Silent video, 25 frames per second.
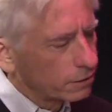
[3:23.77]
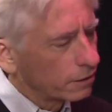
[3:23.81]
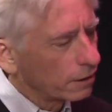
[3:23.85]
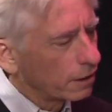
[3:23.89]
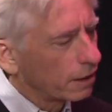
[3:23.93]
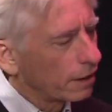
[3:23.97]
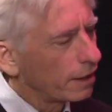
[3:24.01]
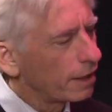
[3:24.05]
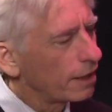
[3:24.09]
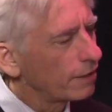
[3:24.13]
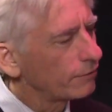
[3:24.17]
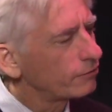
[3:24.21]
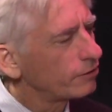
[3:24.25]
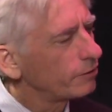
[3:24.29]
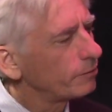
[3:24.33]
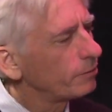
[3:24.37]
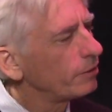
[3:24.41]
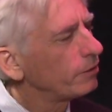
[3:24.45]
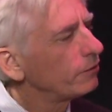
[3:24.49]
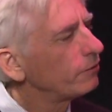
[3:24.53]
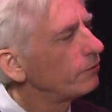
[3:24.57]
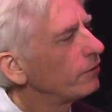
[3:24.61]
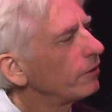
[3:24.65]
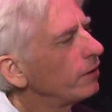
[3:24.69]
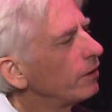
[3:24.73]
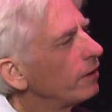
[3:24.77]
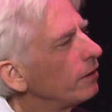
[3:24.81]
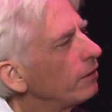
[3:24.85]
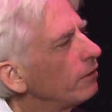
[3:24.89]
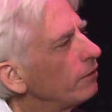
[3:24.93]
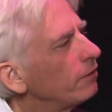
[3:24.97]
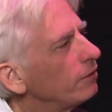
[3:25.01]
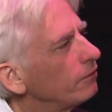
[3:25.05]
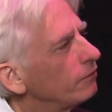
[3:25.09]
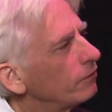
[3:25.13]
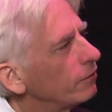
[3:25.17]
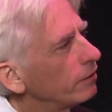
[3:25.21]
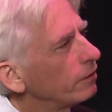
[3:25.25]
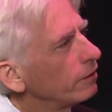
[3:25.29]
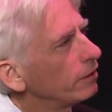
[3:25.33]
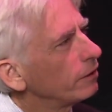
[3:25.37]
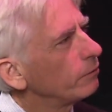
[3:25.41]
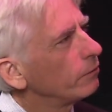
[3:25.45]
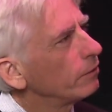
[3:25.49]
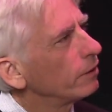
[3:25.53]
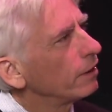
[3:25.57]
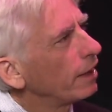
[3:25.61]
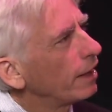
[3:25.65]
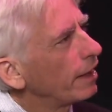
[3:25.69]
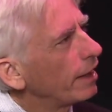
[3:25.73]
I have to be very, very
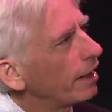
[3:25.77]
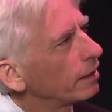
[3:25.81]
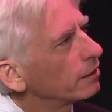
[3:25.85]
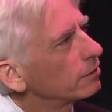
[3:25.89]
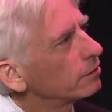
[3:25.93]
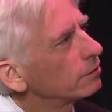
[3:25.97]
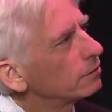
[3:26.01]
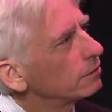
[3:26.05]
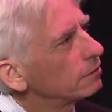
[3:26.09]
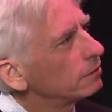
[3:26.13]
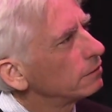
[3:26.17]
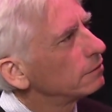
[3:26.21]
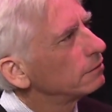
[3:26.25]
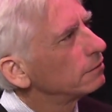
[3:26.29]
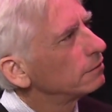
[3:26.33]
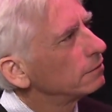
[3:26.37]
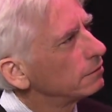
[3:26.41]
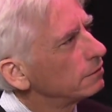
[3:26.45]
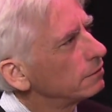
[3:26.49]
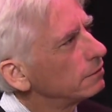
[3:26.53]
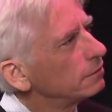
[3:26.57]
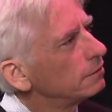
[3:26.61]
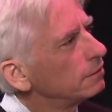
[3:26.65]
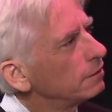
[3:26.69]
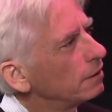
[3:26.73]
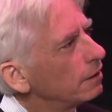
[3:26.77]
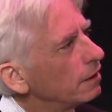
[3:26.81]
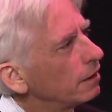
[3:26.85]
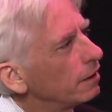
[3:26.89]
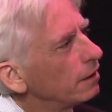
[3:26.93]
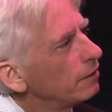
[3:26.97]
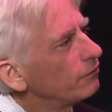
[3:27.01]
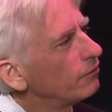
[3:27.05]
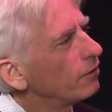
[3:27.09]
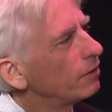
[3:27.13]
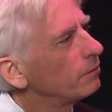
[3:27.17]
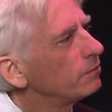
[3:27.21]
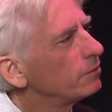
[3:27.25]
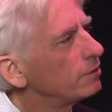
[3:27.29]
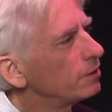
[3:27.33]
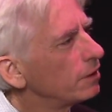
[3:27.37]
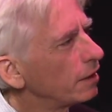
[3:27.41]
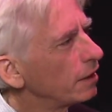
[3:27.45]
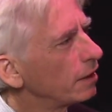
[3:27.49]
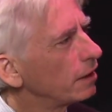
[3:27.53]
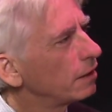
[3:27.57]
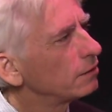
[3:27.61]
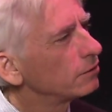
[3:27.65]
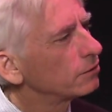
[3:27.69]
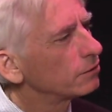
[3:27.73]
relaxed. If I'm
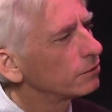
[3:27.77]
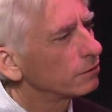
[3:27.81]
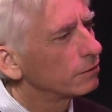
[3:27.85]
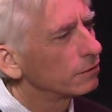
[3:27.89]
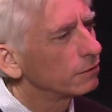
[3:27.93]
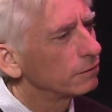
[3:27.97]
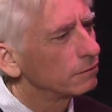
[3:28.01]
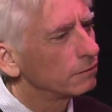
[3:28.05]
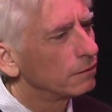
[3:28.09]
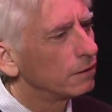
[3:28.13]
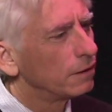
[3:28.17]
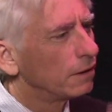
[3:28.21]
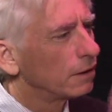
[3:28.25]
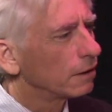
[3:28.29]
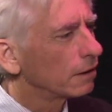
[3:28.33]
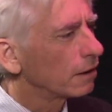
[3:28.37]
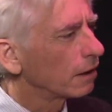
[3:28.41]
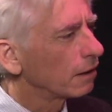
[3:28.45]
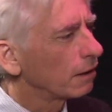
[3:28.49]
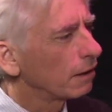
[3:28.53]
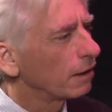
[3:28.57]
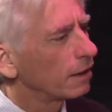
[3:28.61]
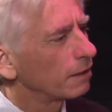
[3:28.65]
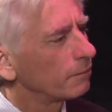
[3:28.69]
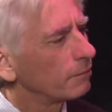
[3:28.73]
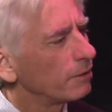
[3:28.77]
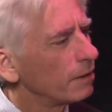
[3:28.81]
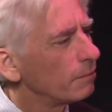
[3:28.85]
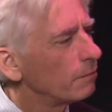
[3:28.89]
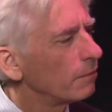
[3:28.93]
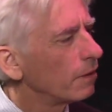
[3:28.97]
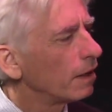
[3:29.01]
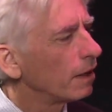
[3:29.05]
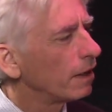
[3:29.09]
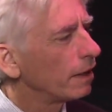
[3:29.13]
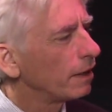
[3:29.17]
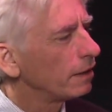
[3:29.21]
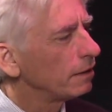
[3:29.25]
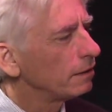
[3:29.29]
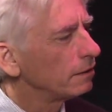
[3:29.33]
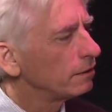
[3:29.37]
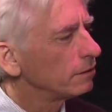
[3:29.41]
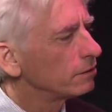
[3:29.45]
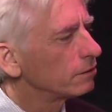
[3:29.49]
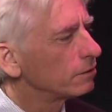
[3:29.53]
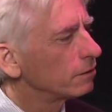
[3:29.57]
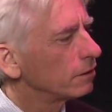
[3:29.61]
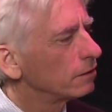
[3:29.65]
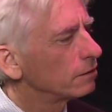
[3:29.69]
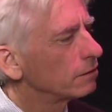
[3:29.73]
tense or got a lot on my mind,
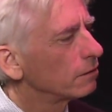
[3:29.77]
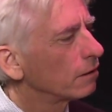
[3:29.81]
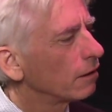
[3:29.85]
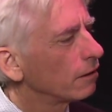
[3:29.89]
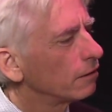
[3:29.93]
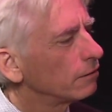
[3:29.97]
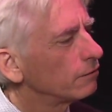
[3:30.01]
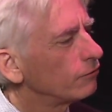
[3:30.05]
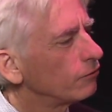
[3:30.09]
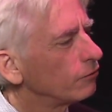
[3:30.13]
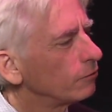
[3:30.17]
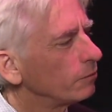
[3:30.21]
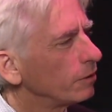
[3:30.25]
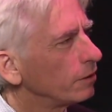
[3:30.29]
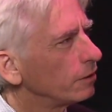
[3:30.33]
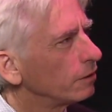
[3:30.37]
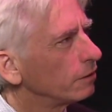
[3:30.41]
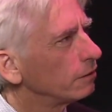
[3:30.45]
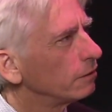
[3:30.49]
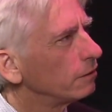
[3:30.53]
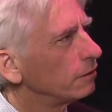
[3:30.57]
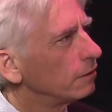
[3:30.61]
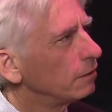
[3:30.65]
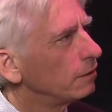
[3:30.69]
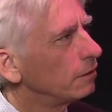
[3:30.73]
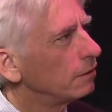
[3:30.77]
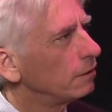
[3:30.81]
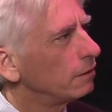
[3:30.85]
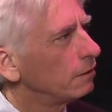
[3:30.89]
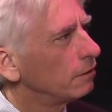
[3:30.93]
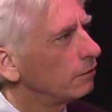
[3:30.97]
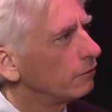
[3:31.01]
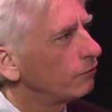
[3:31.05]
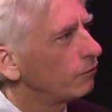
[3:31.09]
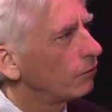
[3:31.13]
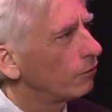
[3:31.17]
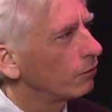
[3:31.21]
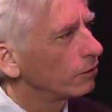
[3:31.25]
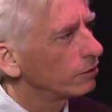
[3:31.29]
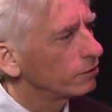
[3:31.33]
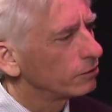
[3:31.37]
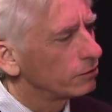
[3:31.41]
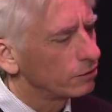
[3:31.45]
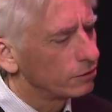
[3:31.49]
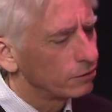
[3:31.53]
it's hard for me to focus.